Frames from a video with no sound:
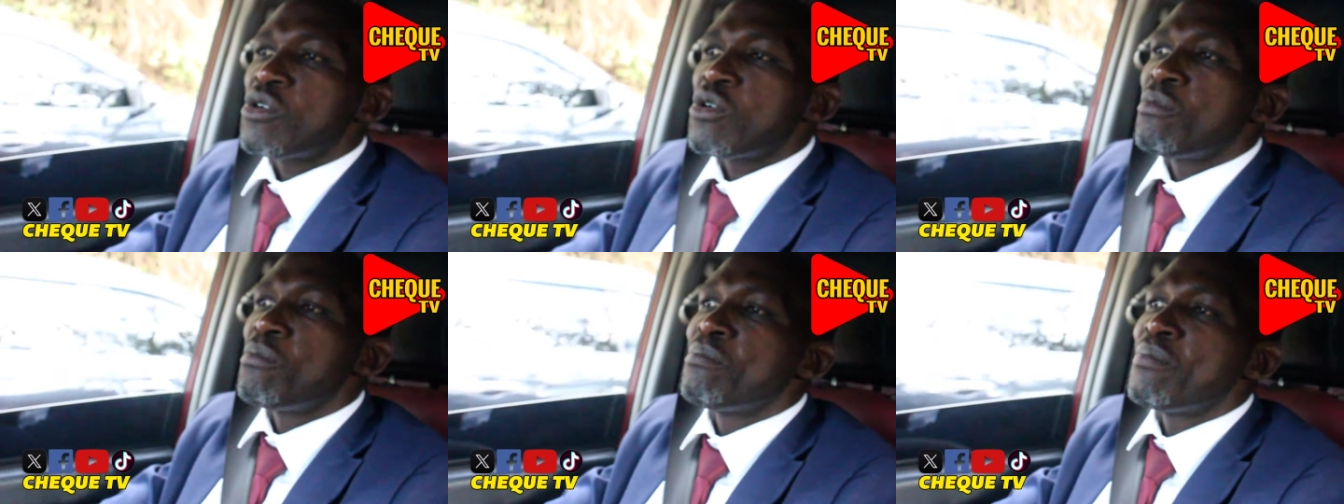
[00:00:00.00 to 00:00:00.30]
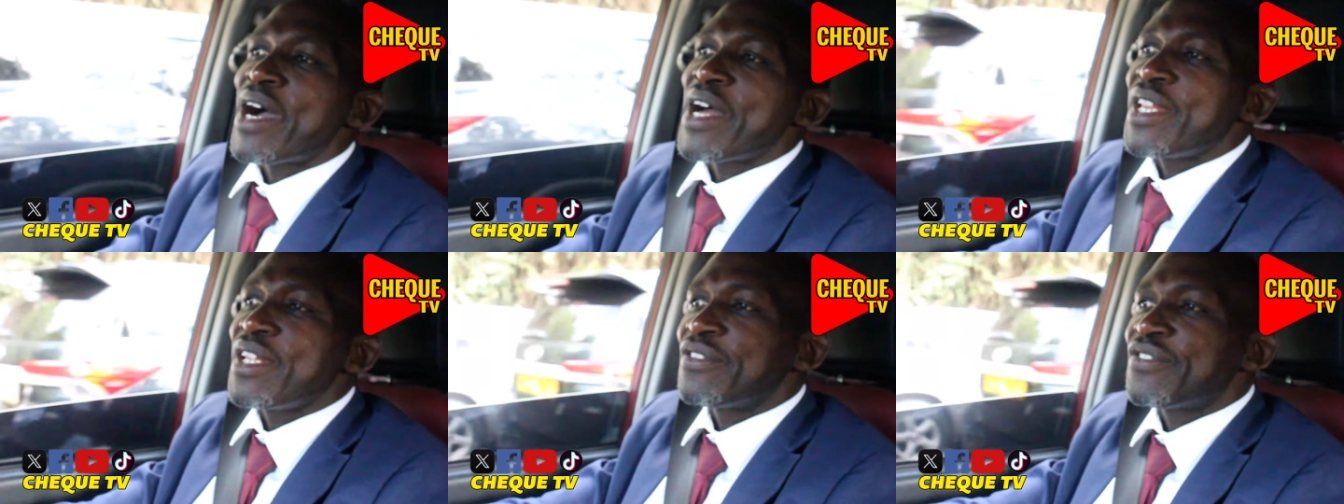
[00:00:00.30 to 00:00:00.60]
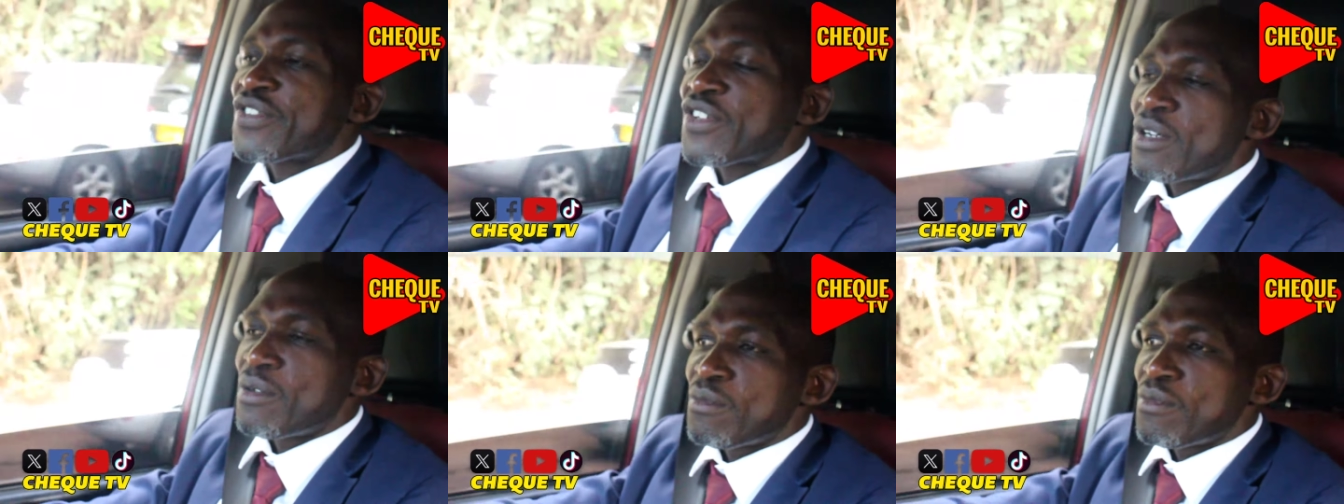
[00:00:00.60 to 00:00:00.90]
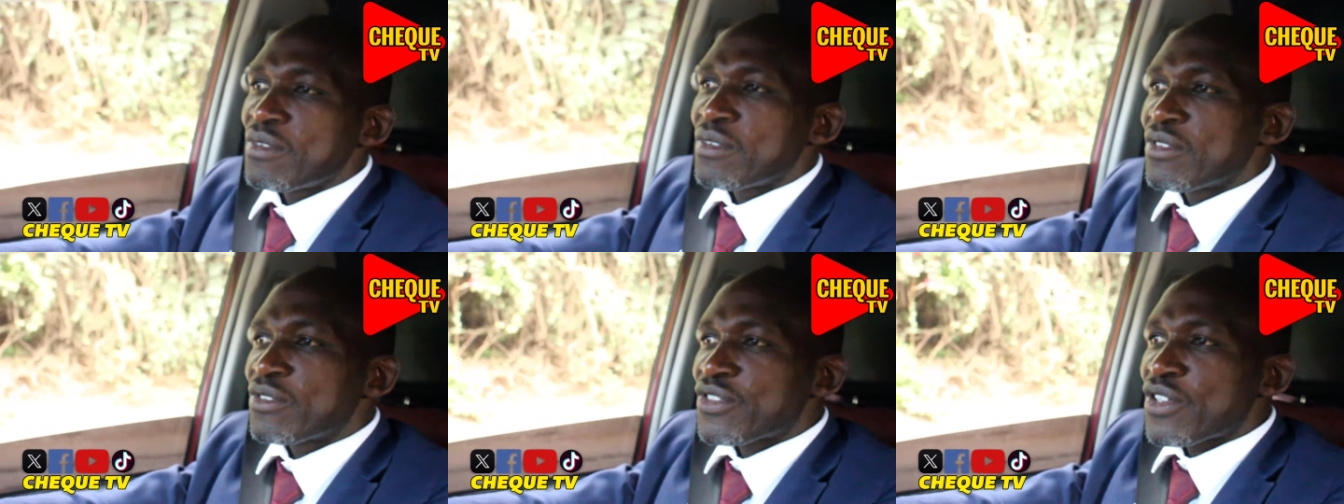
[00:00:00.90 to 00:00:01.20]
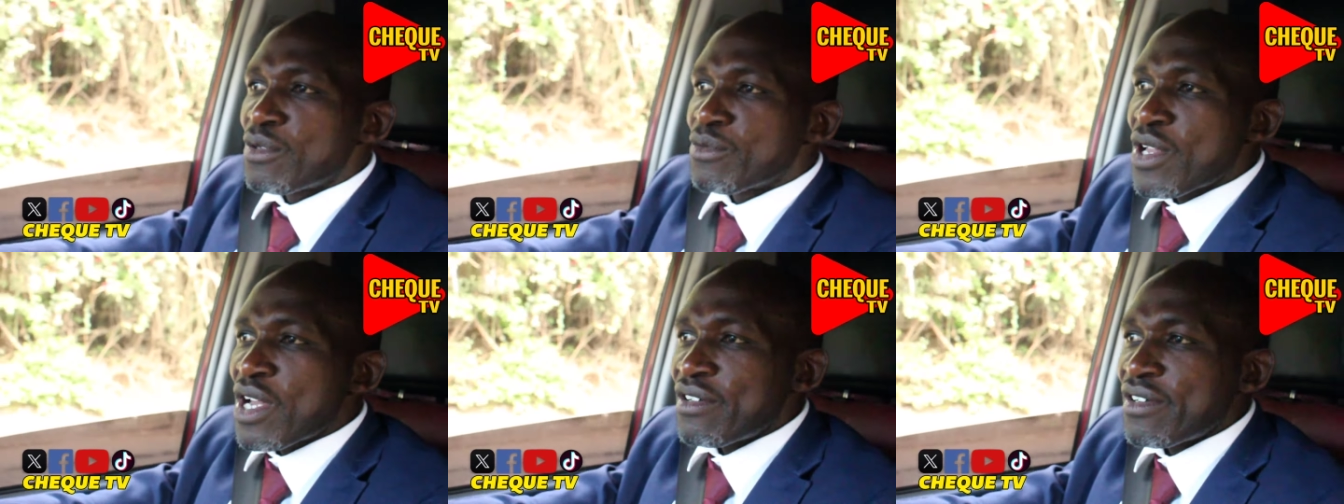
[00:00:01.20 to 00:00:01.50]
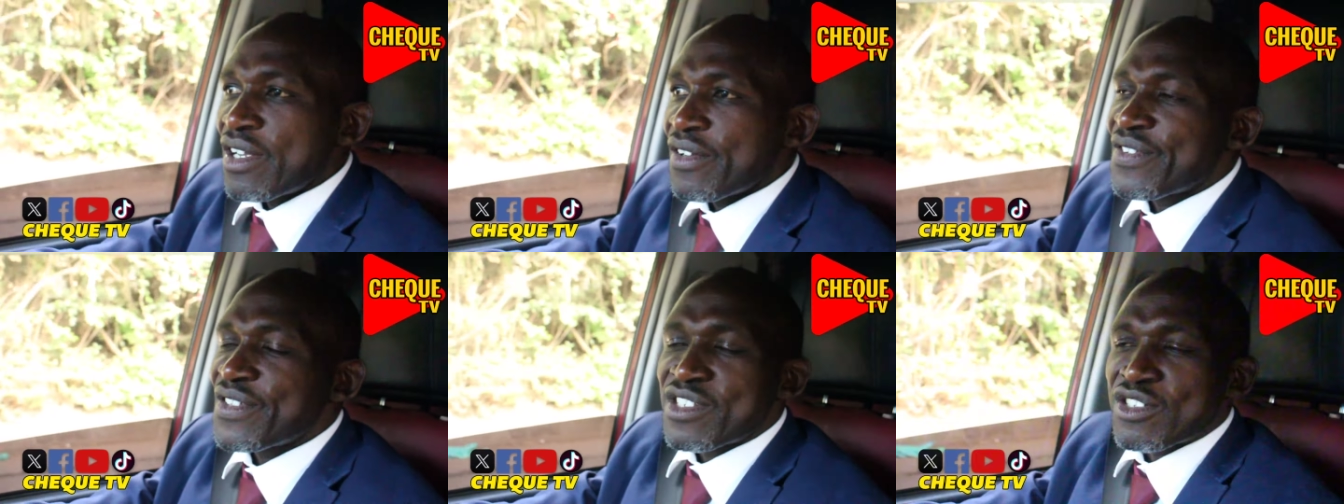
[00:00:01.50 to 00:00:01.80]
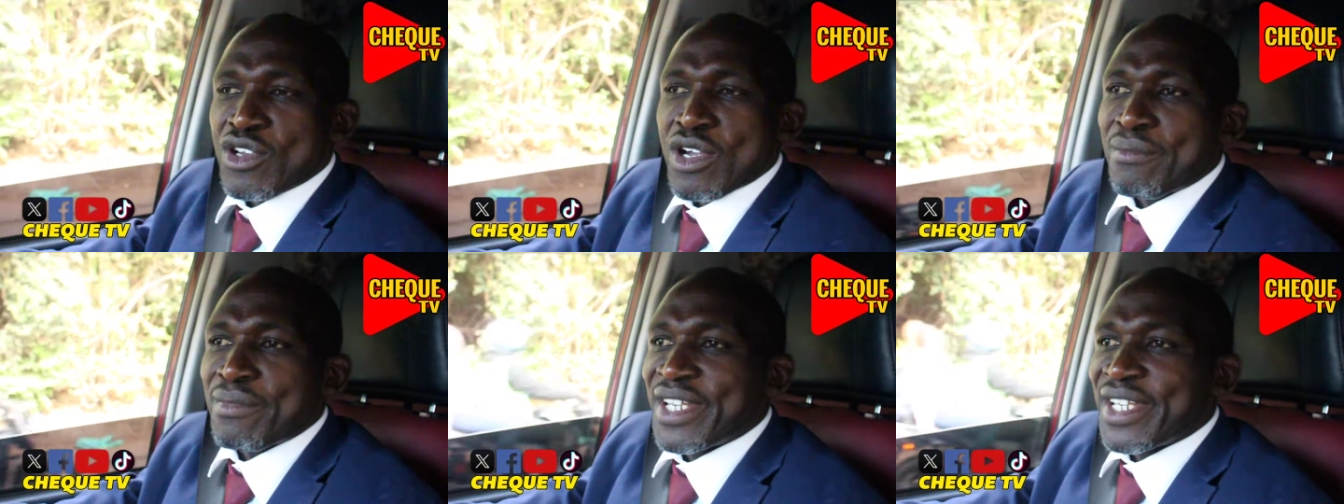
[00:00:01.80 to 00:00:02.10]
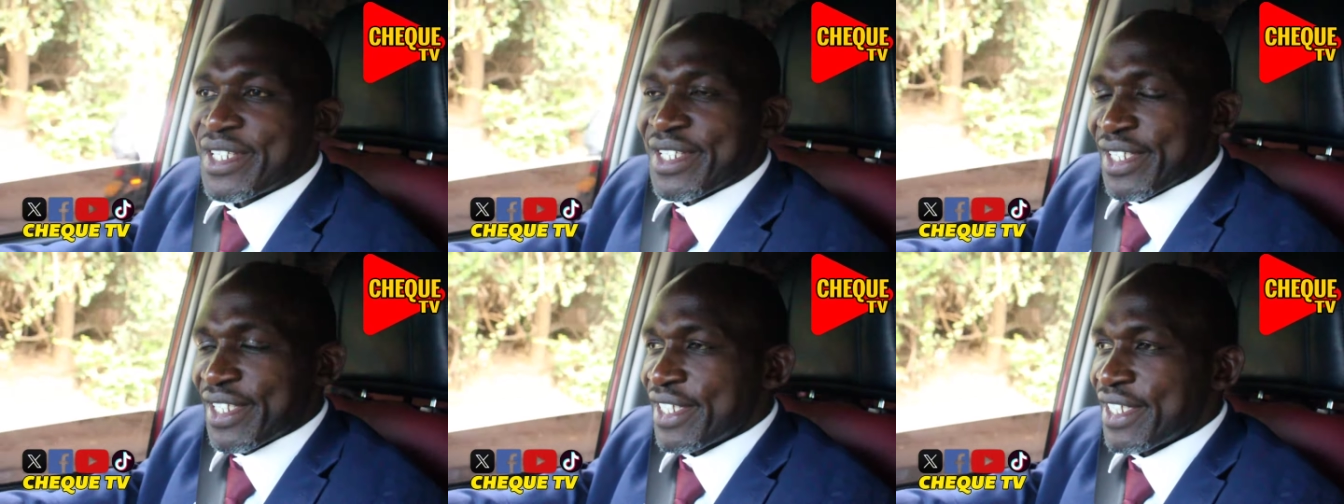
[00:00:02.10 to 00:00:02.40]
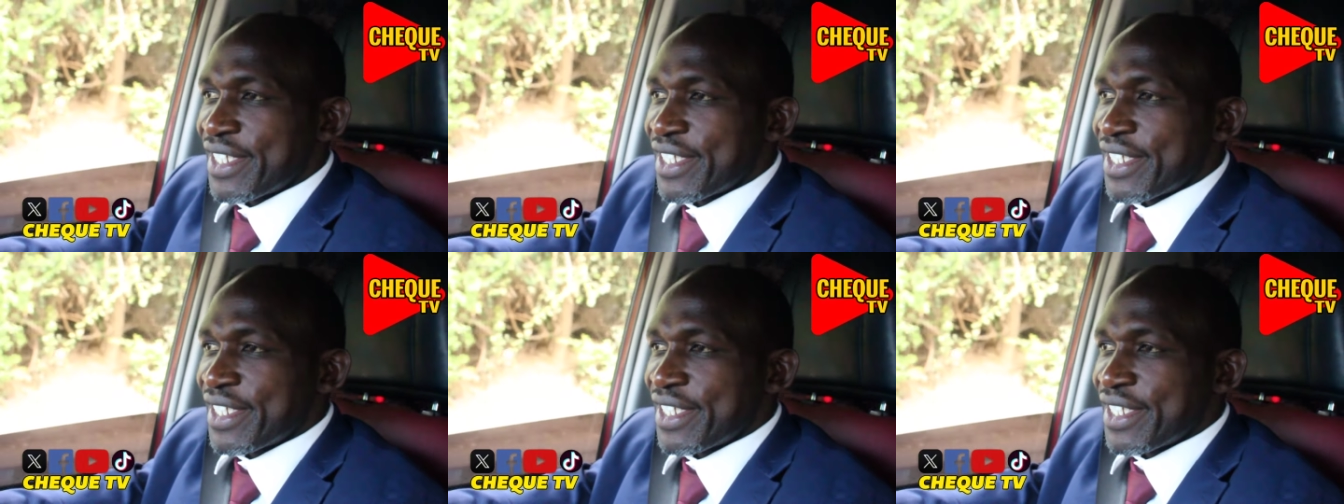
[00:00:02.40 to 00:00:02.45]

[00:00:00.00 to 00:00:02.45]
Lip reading: Money from your wife is your money.